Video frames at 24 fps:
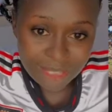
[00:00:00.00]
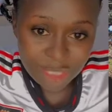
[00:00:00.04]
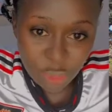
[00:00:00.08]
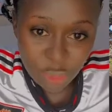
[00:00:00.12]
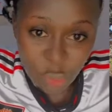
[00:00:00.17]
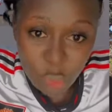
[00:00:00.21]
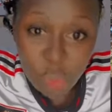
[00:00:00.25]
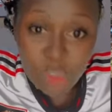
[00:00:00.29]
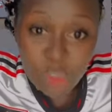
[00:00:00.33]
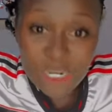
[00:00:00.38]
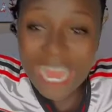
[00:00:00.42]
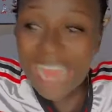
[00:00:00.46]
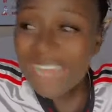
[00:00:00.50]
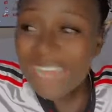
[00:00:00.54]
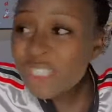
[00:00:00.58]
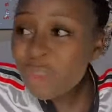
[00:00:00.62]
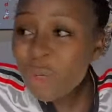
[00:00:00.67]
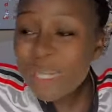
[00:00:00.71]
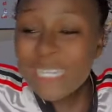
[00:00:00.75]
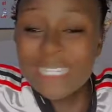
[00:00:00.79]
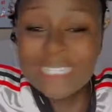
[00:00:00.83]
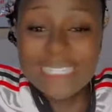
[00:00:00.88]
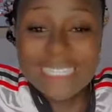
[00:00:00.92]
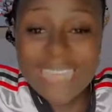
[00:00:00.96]
You would
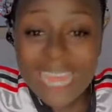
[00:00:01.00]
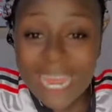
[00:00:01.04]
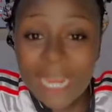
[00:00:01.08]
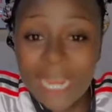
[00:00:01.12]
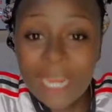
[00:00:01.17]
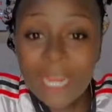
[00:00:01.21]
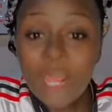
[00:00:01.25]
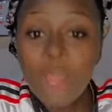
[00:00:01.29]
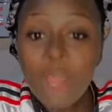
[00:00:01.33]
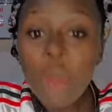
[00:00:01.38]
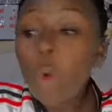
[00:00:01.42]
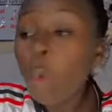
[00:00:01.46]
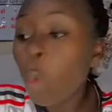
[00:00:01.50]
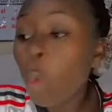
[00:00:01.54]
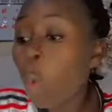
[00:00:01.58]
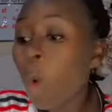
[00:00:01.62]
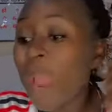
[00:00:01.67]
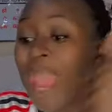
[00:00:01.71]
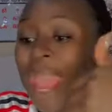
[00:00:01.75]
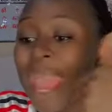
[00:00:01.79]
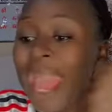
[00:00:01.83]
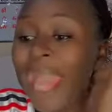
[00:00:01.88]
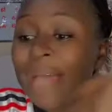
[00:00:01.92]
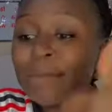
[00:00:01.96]
actually tell
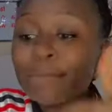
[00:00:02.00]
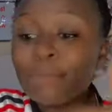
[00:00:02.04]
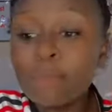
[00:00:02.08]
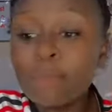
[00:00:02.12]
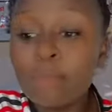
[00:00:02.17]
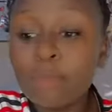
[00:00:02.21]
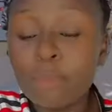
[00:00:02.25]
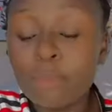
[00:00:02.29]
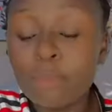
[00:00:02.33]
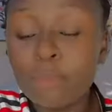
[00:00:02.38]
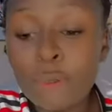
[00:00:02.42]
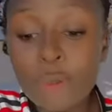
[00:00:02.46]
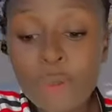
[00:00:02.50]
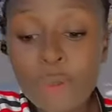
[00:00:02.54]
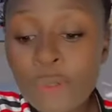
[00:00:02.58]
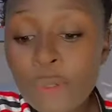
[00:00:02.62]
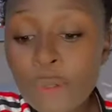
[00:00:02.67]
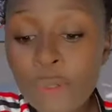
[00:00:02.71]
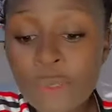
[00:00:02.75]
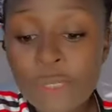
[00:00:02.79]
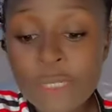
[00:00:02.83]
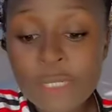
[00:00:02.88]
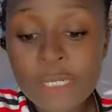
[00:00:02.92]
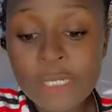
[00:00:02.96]
where
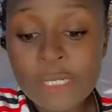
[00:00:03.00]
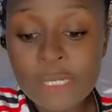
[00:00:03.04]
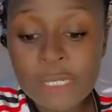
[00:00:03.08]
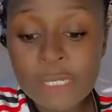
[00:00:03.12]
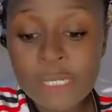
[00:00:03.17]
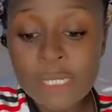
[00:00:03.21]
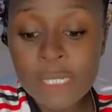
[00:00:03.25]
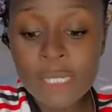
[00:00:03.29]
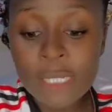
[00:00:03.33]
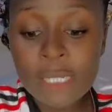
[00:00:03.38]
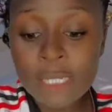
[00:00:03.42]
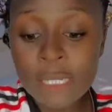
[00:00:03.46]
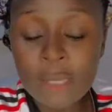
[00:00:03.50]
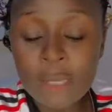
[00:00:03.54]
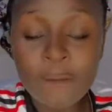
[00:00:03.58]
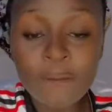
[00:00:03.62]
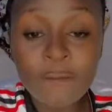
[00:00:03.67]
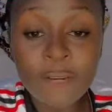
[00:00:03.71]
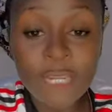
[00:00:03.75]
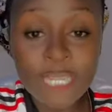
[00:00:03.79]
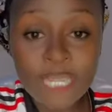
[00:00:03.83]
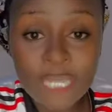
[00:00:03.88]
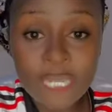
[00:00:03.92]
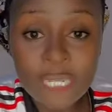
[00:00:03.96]
Bruno's
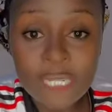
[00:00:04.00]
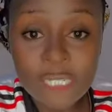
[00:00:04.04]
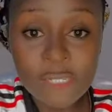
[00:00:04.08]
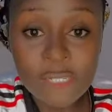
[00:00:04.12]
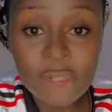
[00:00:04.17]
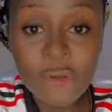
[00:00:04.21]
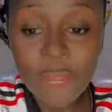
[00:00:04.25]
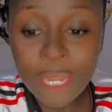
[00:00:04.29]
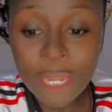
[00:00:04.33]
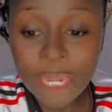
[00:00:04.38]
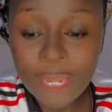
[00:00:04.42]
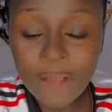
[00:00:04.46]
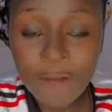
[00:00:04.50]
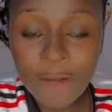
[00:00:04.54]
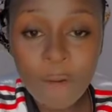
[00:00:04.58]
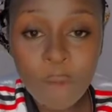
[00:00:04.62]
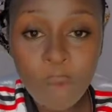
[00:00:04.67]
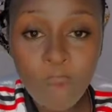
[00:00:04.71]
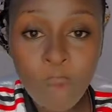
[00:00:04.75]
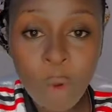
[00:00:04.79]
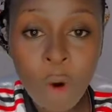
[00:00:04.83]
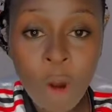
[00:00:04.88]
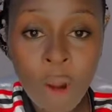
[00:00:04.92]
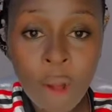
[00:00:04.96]
free kick is going.
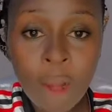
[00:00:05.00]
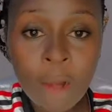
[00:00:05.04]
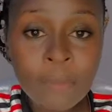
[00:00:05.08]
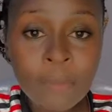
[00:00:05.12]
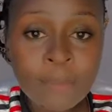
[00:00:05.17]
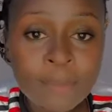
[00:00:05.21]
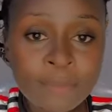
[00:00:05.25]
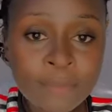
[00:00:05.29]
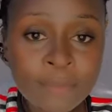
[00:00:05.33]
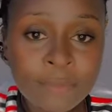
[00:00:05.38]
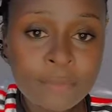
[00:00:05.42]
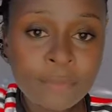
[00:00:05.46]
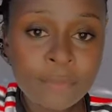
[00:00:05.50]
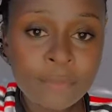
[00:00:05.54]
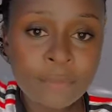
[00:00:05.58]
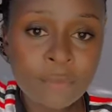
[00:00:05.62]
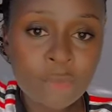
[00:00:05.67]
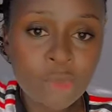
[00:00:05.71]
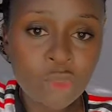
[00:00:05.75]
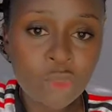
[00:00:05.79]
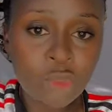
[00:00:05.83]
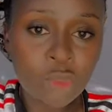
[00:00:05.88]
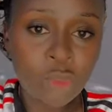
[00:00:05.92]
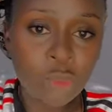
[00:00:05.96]
Wall,
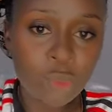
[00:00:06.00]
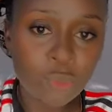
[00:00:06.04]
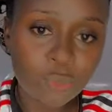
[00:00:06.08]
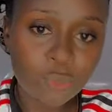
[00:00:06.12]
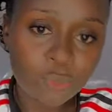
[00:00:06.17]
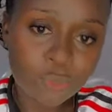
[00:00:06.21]
you.